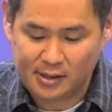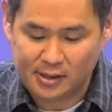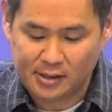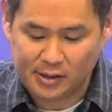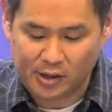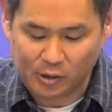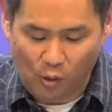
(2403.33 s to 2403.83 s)

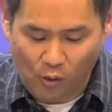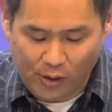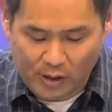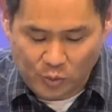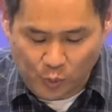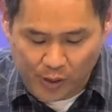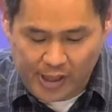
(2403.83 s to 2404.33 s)
the Lord
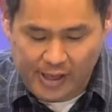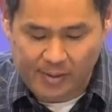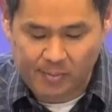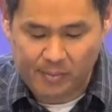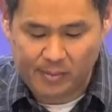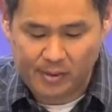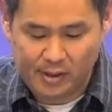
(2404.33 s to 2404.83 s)
is with him,
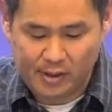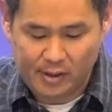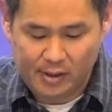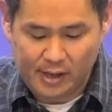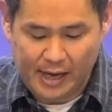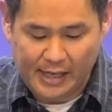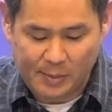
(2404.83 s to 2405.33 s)

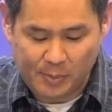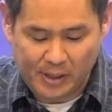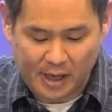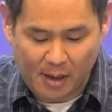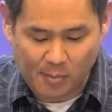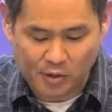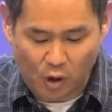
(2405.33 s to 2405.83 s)
and he
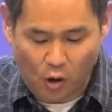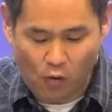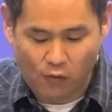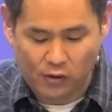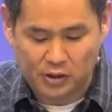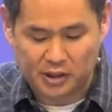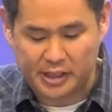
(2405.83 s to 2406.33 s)
becomes
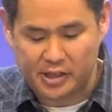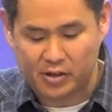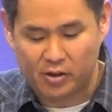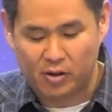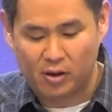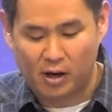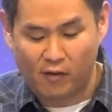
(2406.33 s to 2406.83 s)

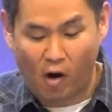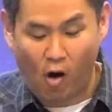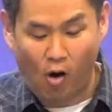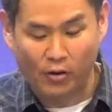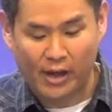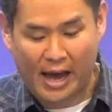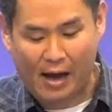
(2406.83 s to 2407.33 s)
overseer of all
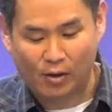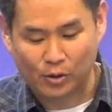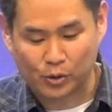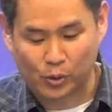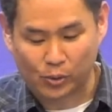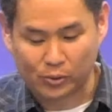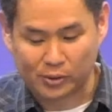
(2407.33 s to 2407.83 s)
the
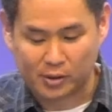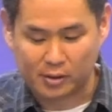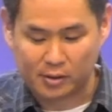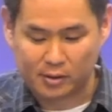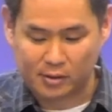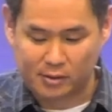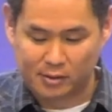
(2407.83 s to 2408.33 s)
household.
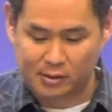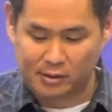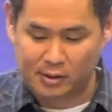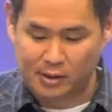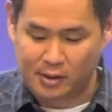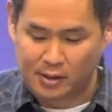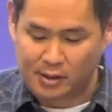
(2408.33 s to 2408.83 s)

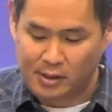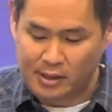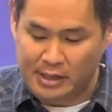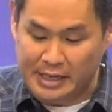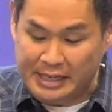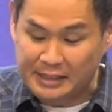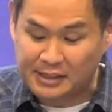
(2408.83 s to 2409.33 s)

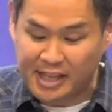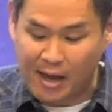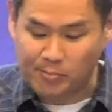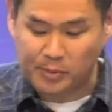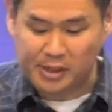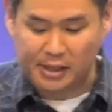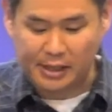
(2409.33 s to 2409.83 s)
He is
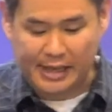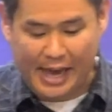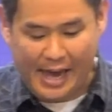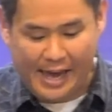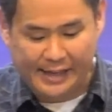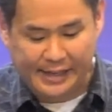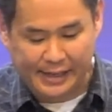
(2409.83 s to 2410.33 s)
tempted
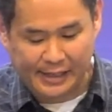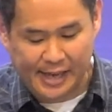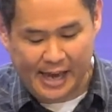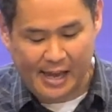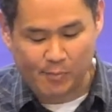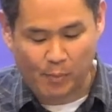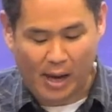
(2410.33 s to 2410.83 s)
again and
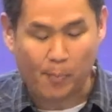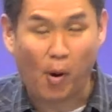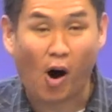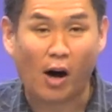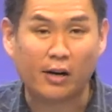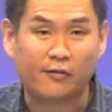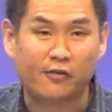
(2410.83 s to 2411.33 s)
again by
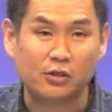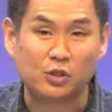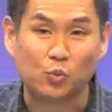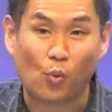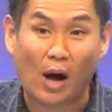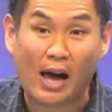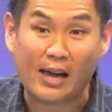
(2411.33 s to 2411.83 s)
Potiphar's
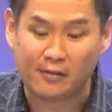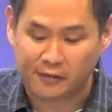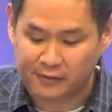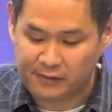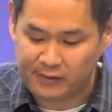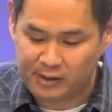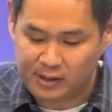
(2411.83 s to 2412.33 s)

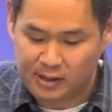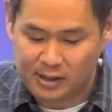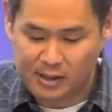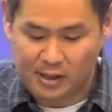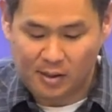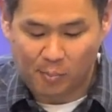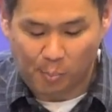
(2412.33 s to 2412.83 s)
wife,
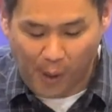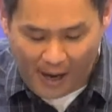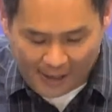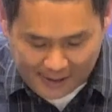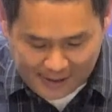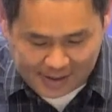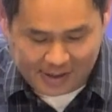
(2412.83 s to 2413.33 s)
but